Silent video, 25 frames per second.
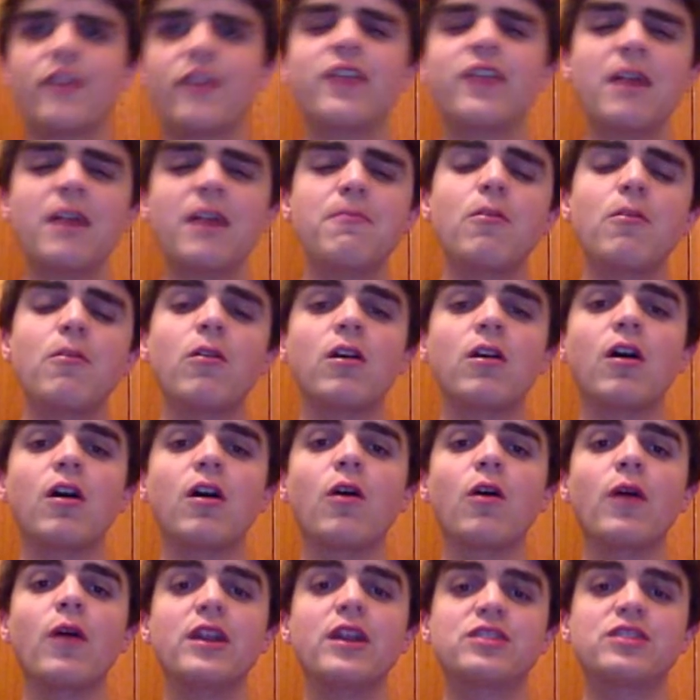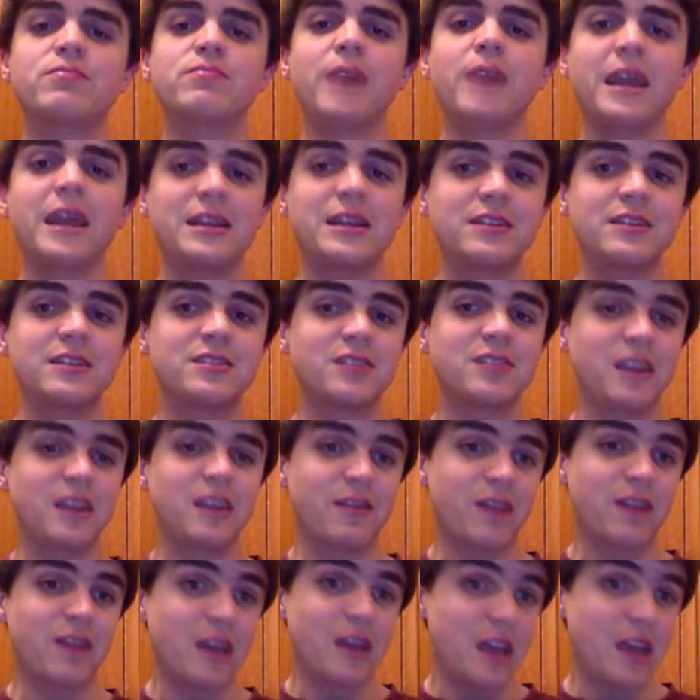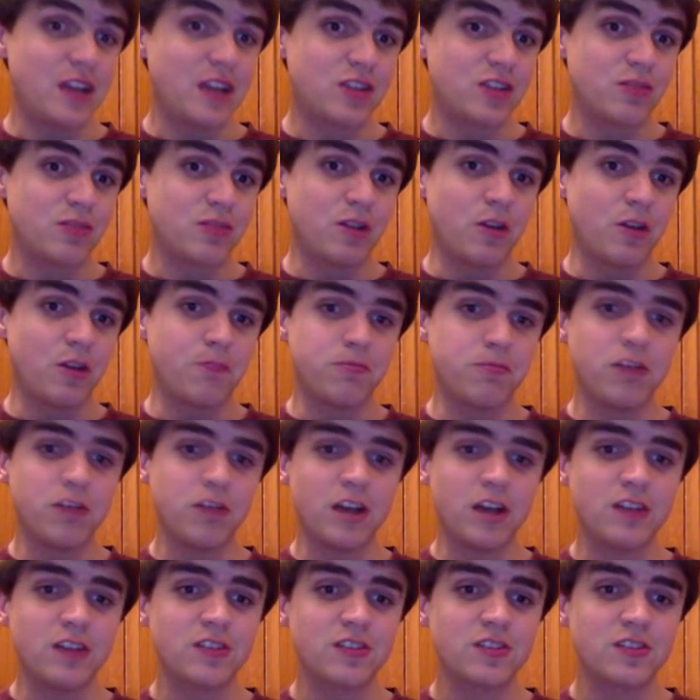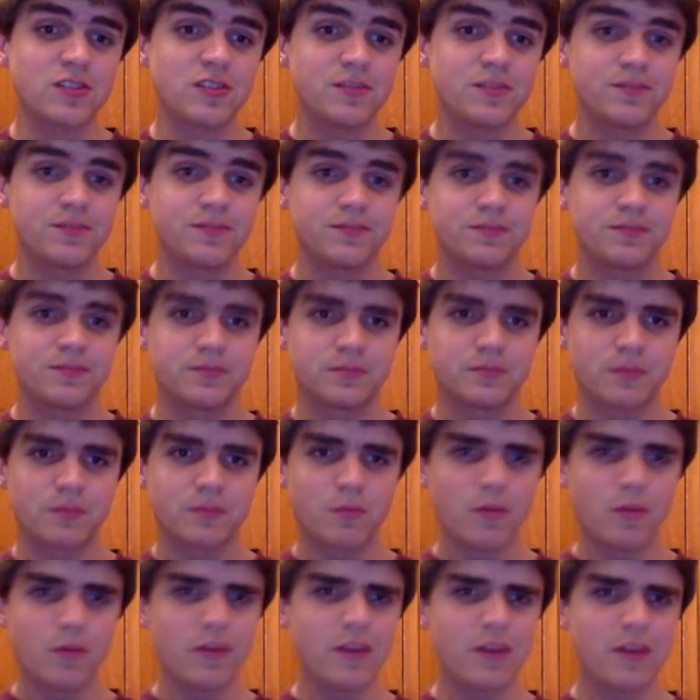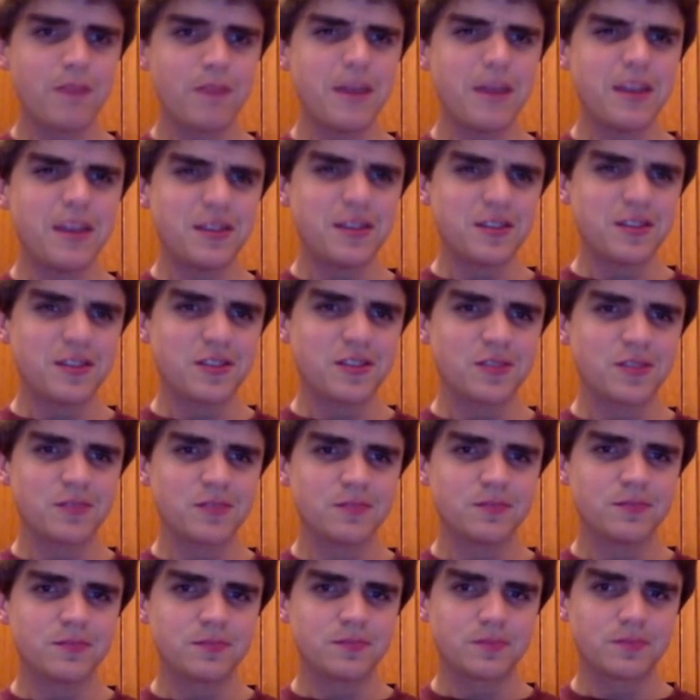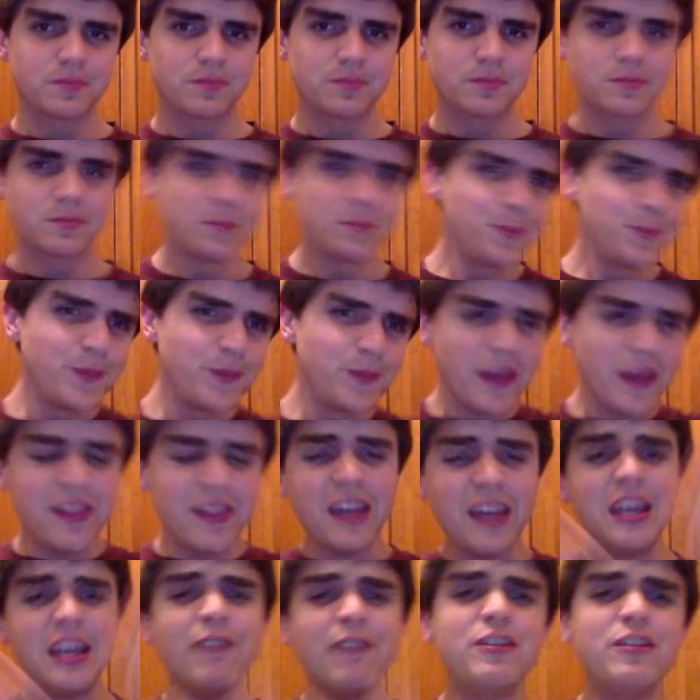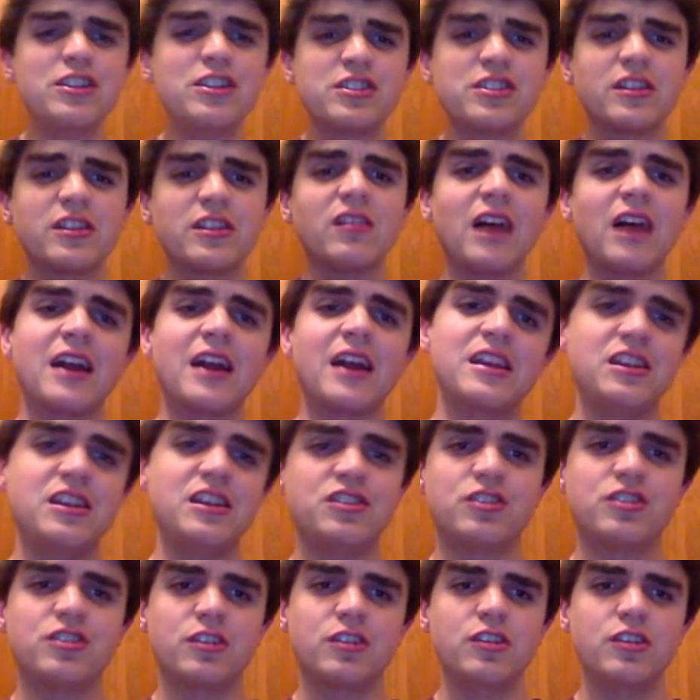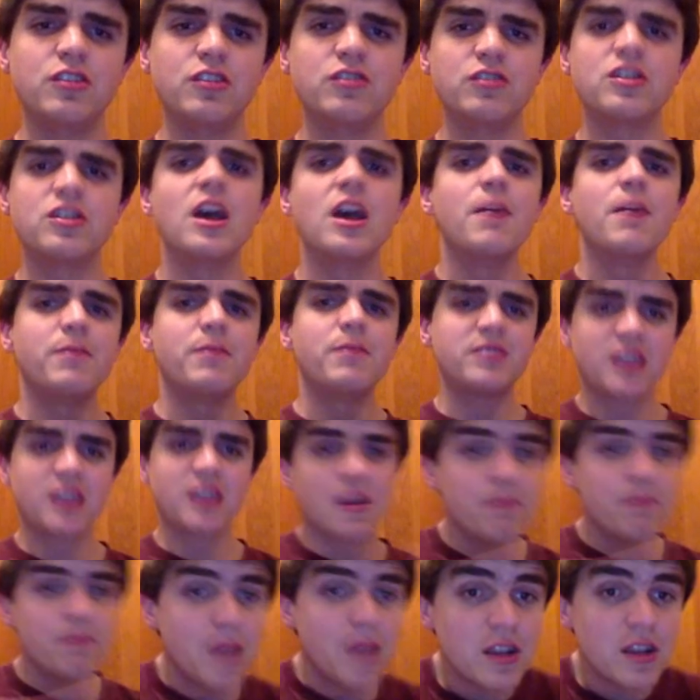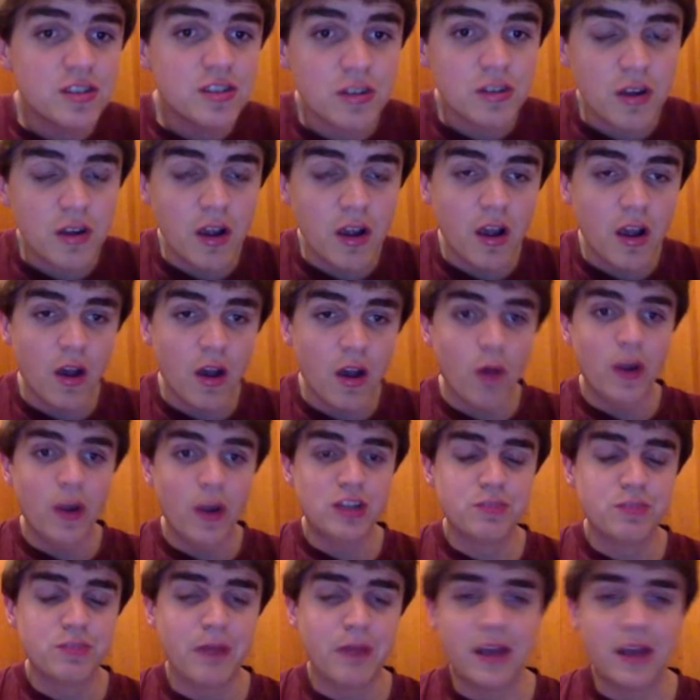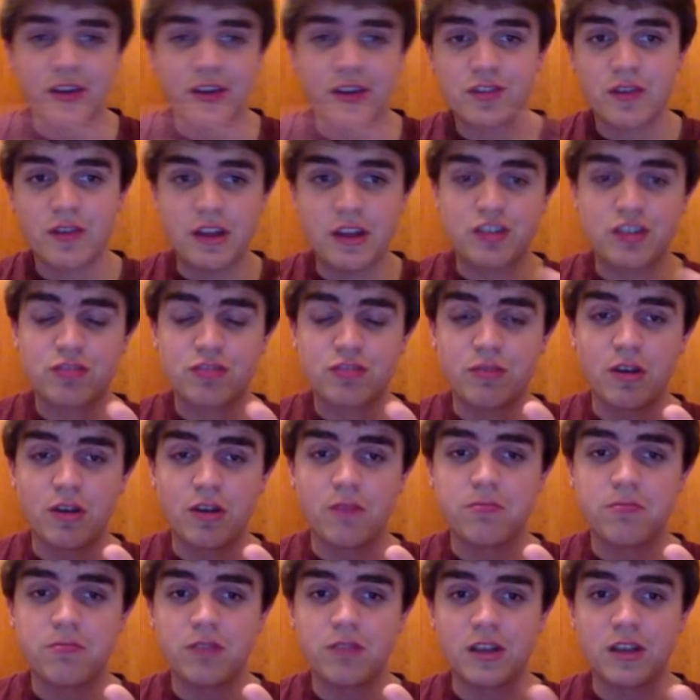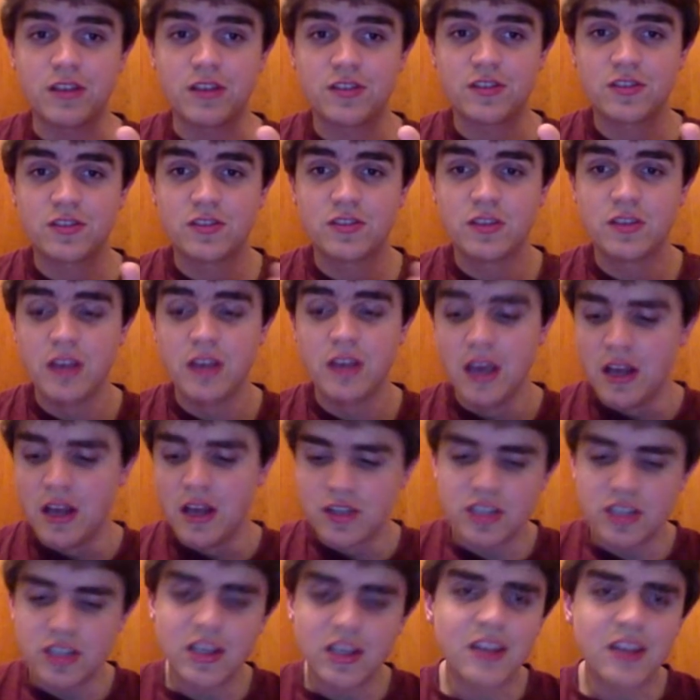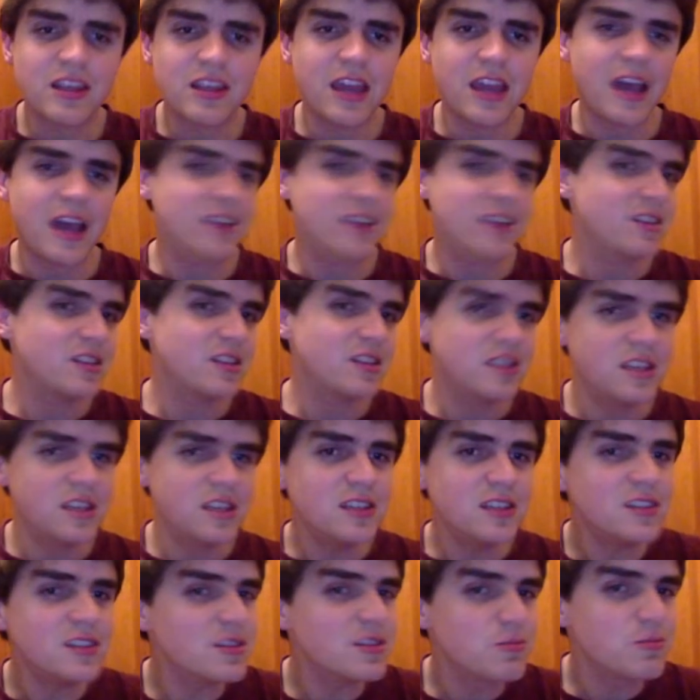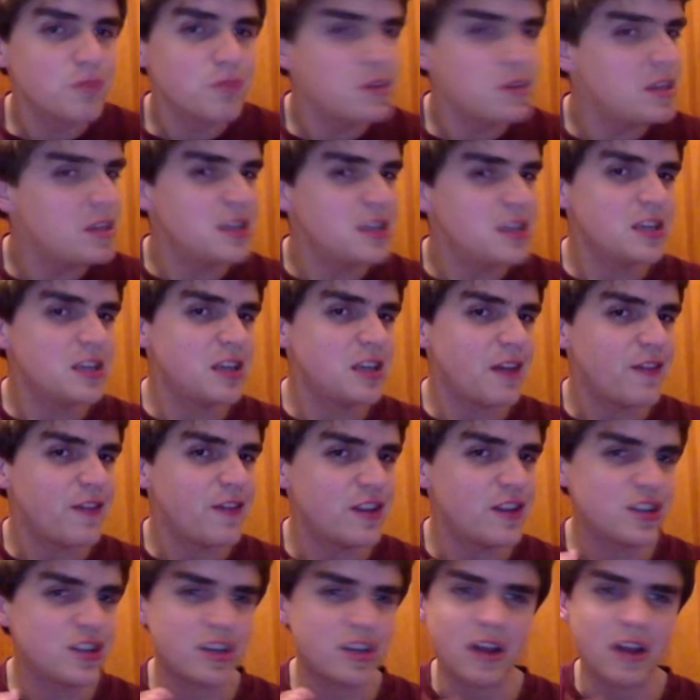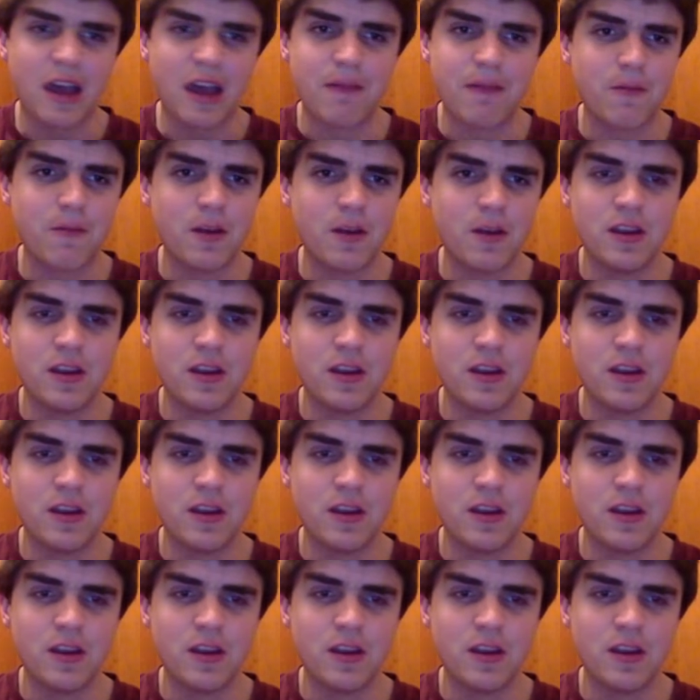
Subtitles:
got more OH minus than I've got H3O plus, well, I've got a base. And that definition is a lot easier to use because I can measure OH minus or H3O plus. Just like the acid, this is really the definition I'm going to